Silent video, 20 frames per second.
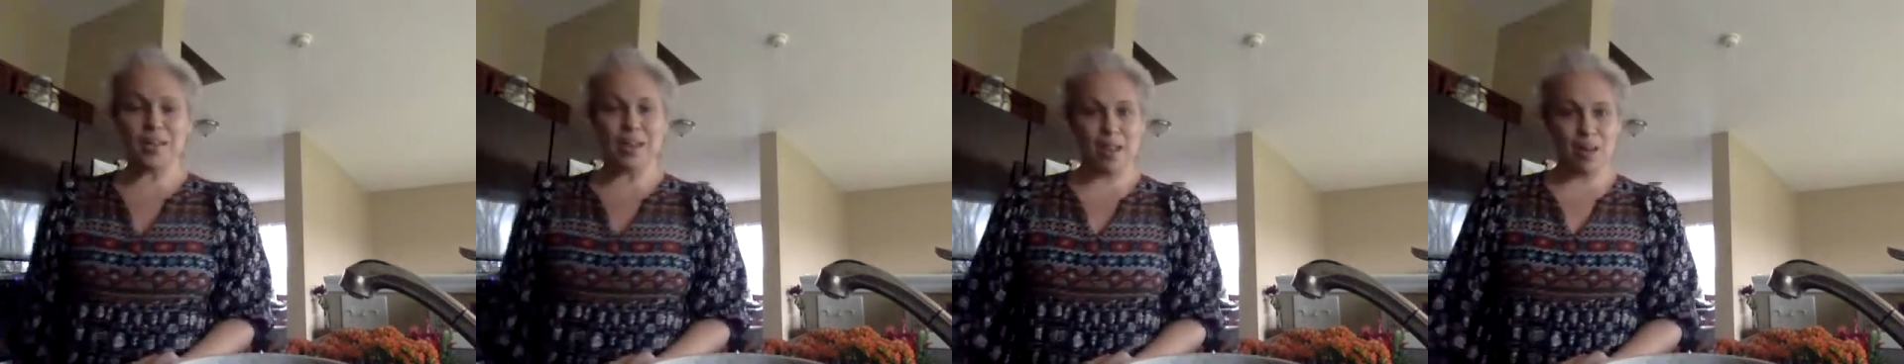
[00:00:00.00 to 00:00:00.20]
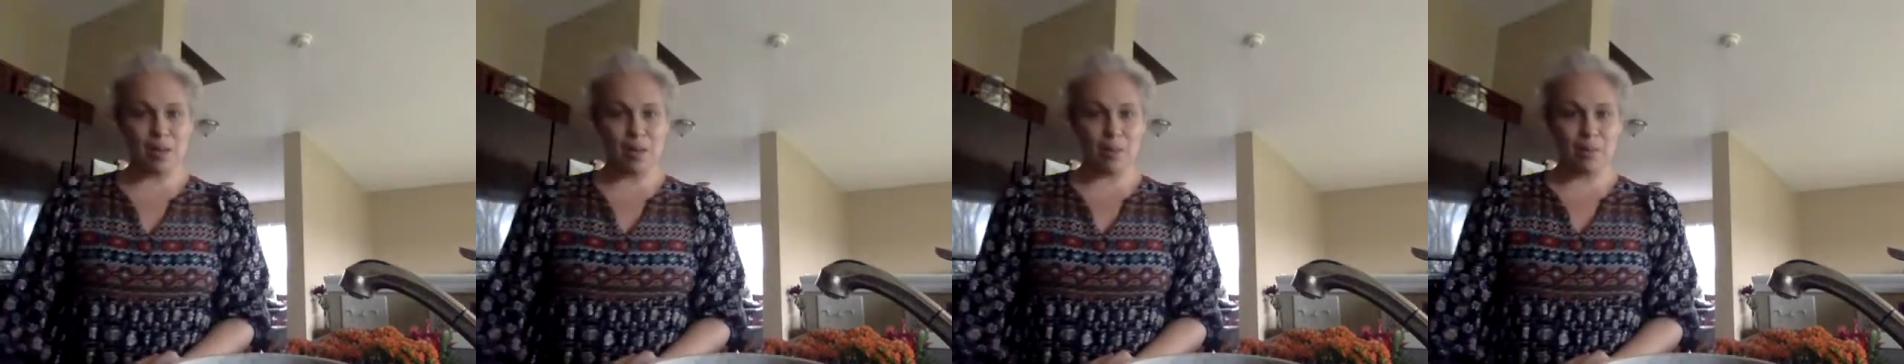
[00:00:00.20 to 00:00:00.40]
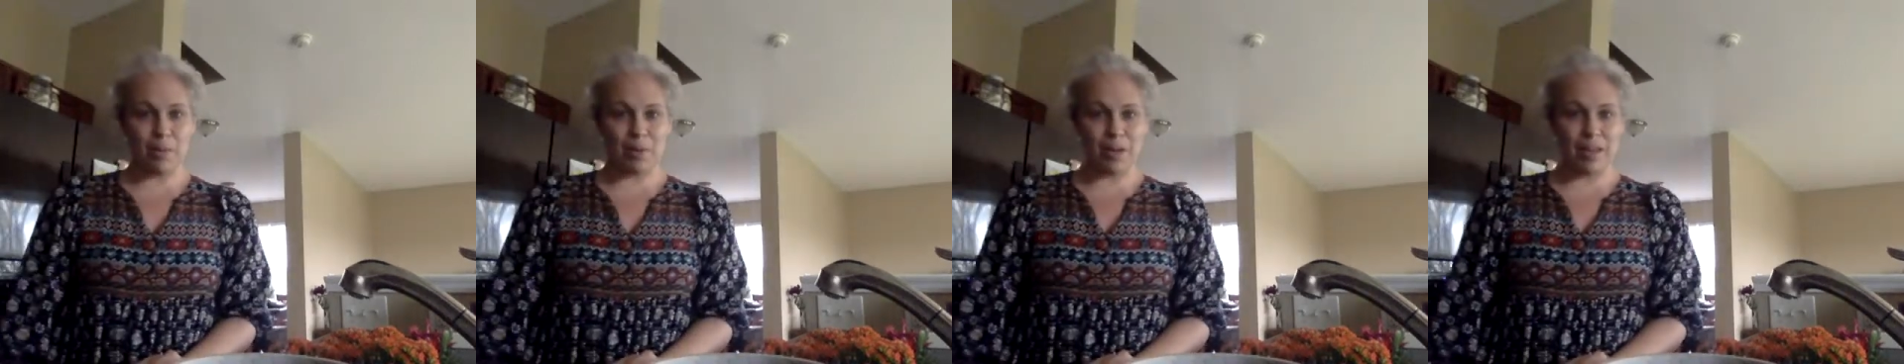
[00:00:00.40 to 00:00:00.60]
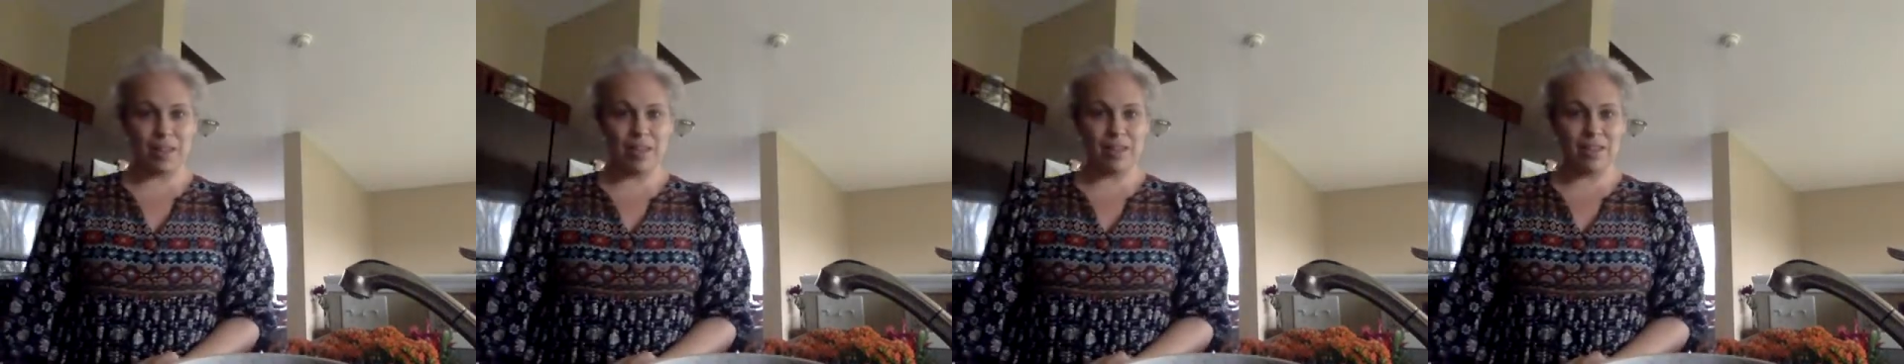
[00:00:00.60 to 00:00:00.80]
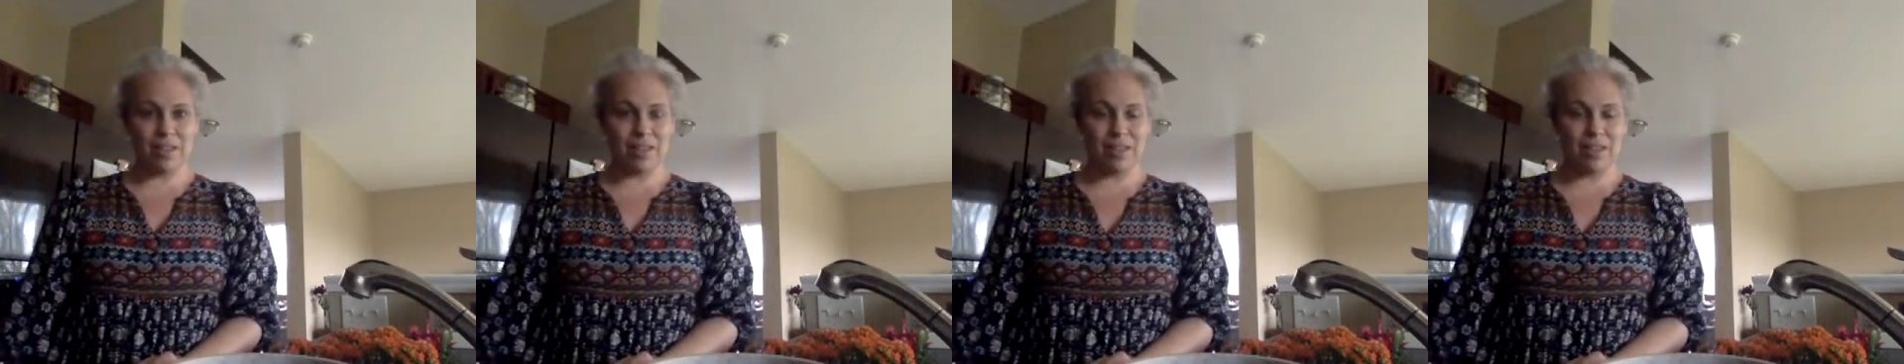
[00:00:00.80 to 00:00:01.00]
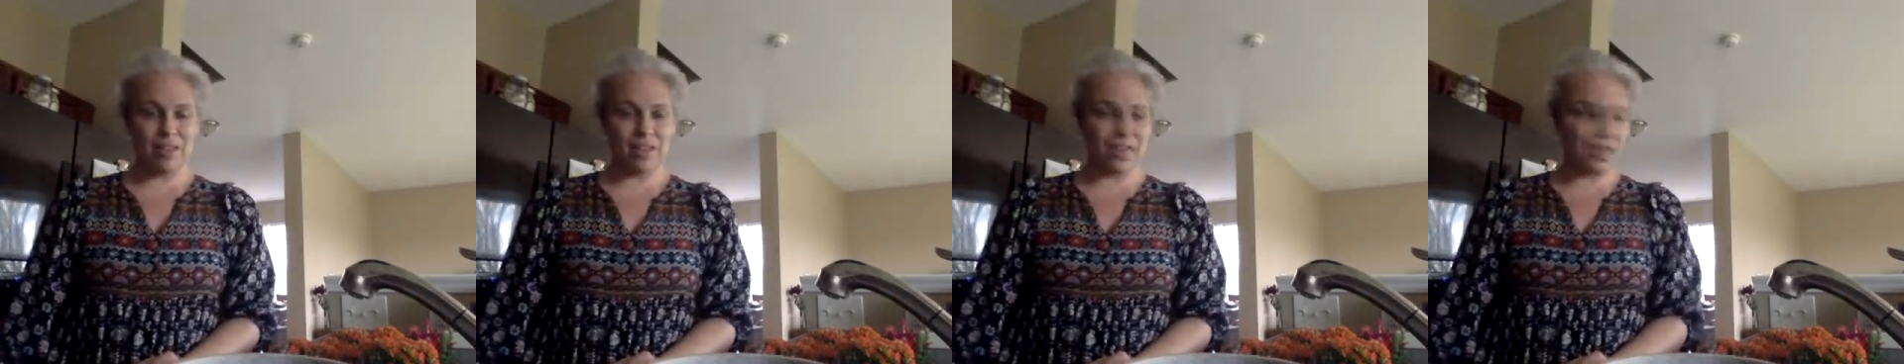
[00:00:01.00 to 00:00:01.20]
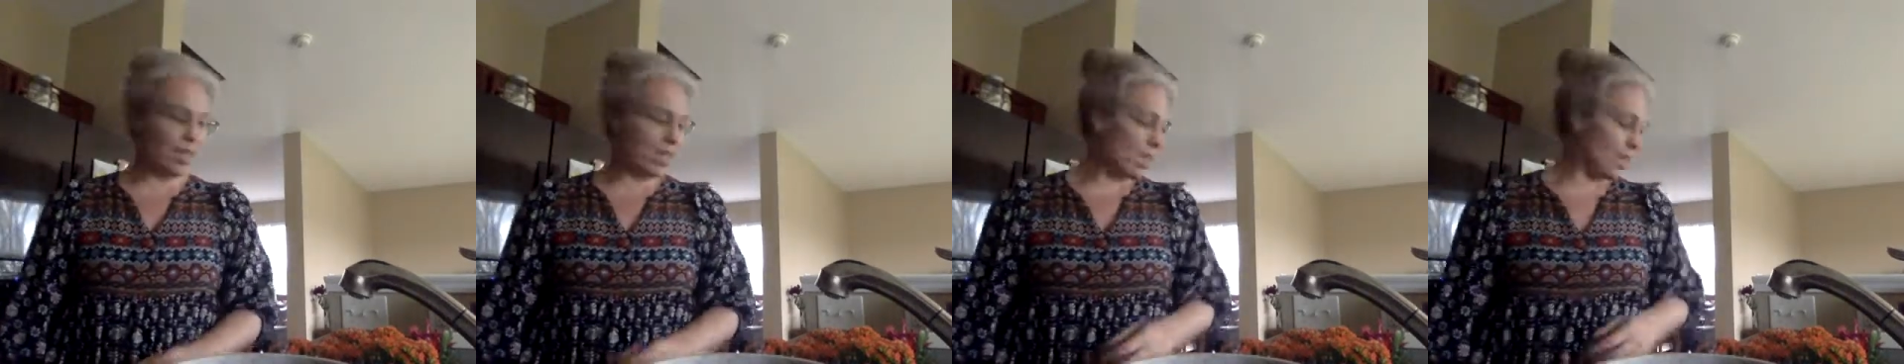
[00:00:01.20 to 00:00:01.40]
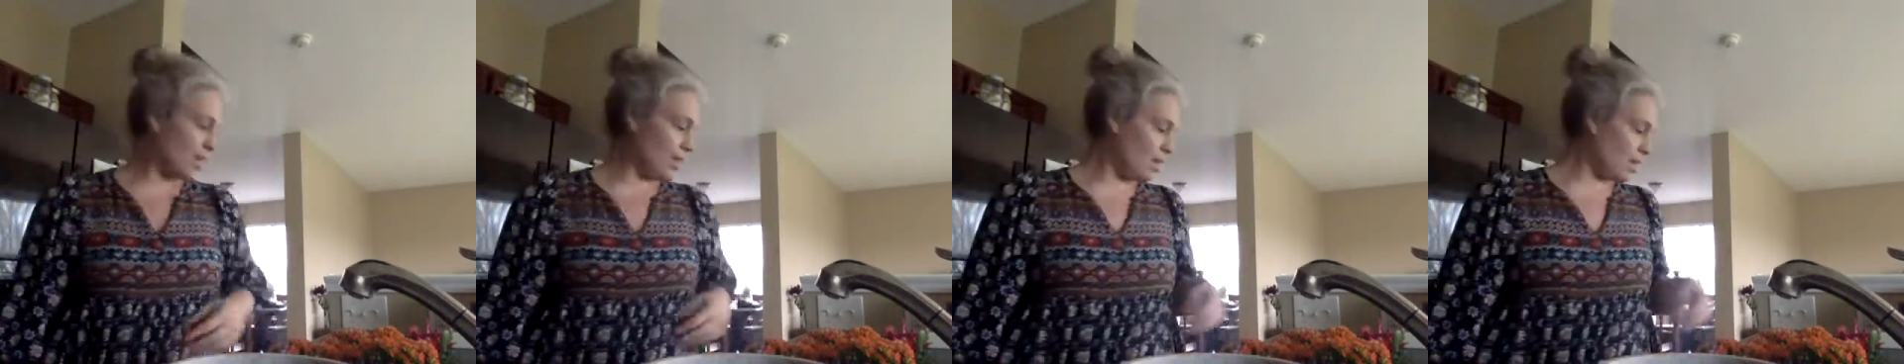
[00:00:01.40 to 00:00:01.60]
help with
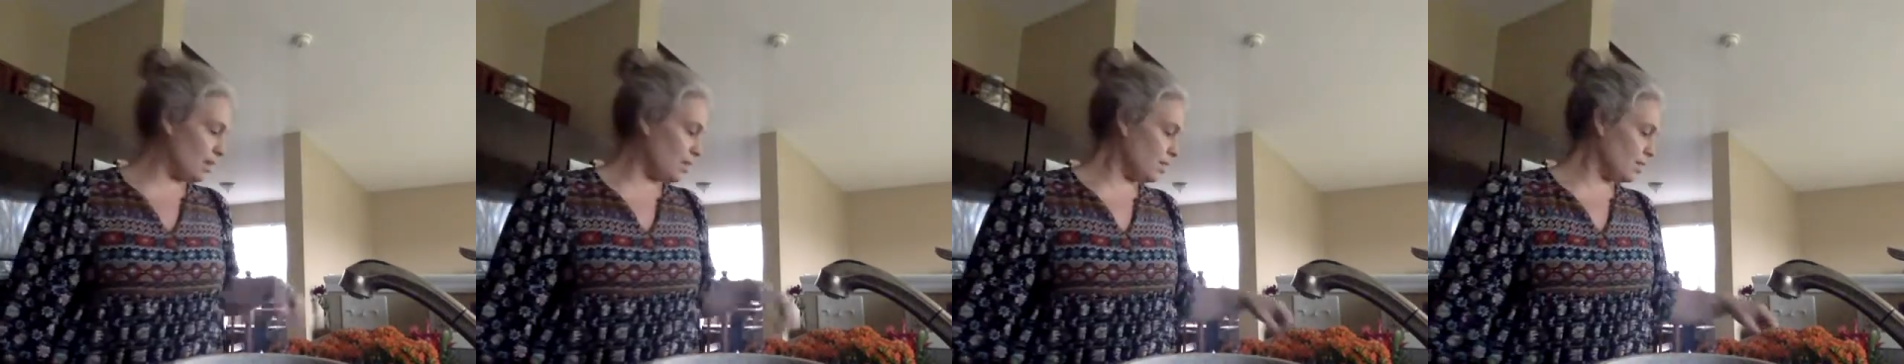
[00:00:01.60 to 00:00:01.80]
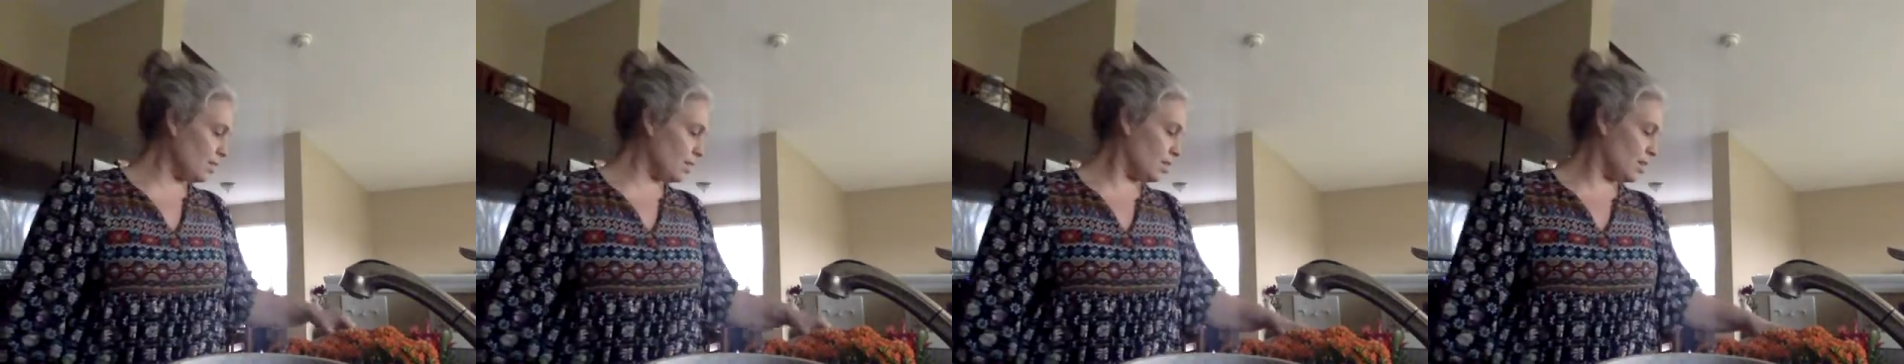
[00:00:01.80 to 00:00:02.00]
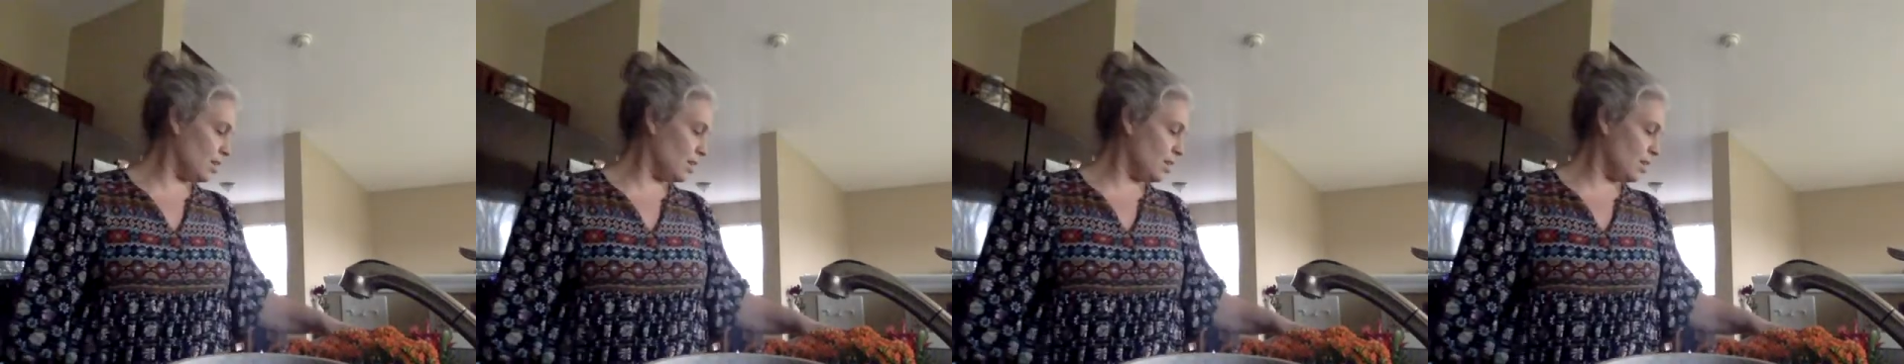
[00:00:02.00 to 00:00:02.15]
is